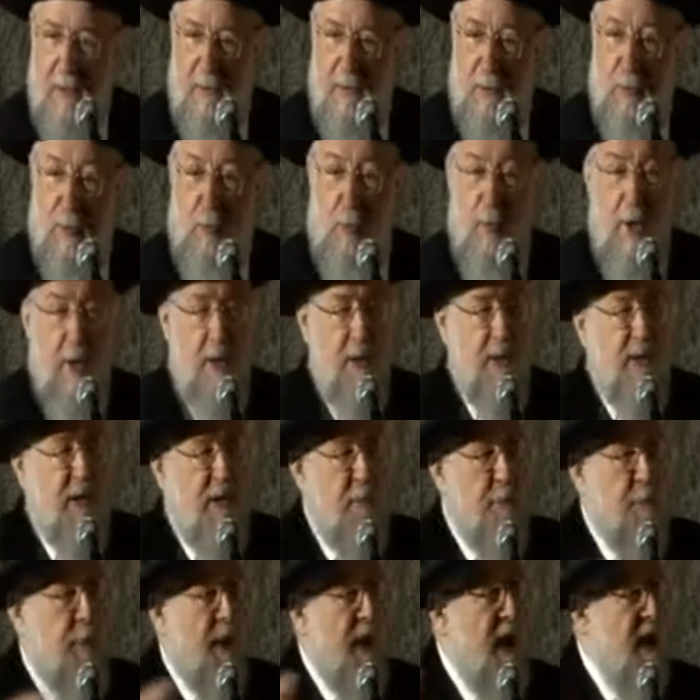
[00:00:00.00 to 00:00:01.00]
20
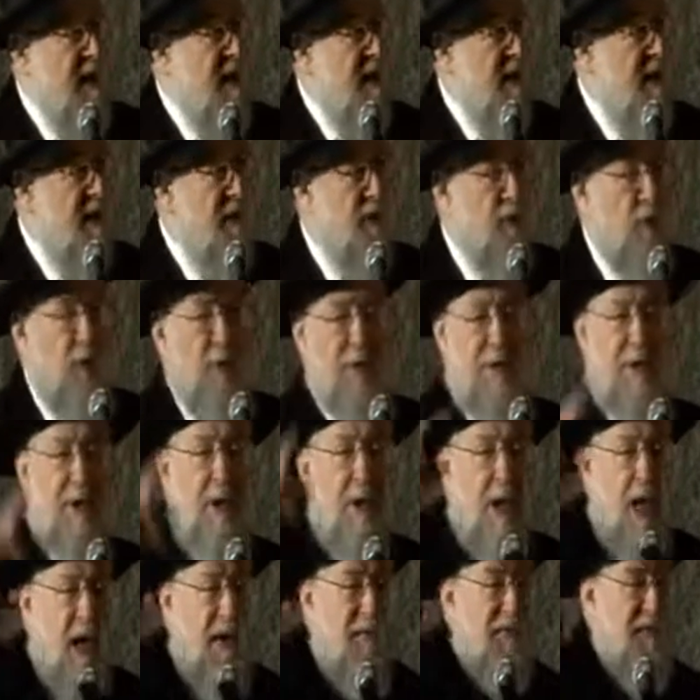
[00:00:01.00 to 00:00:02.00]
pages, what
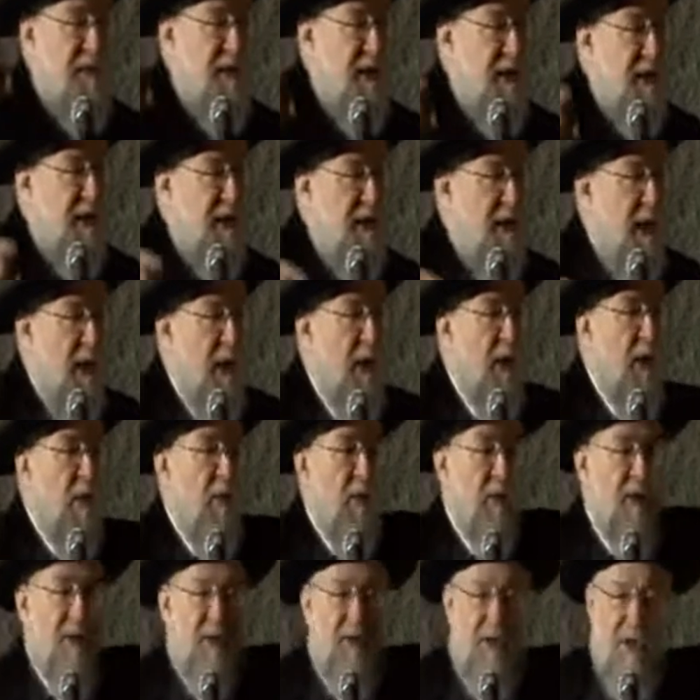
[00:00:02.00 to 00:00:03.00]
he has said,
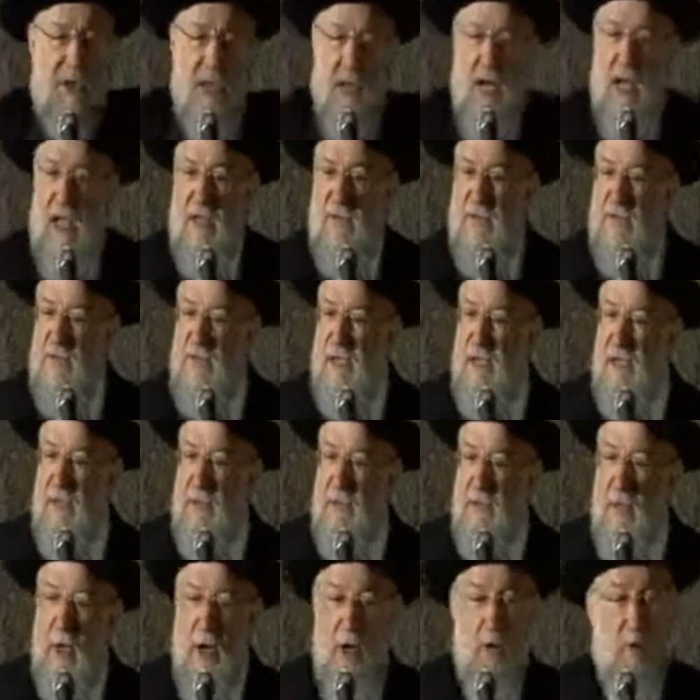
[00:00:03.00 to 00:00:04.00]
what she has said,
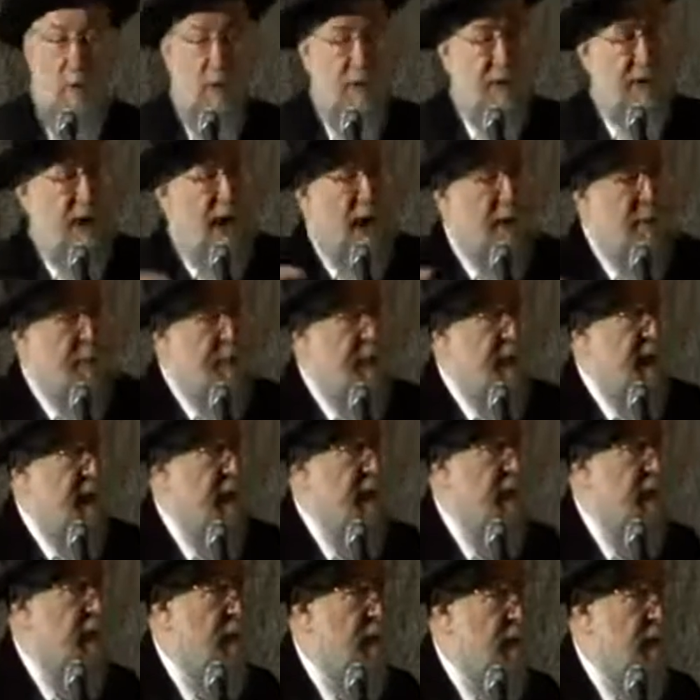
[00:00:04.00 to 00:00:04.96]
what happened,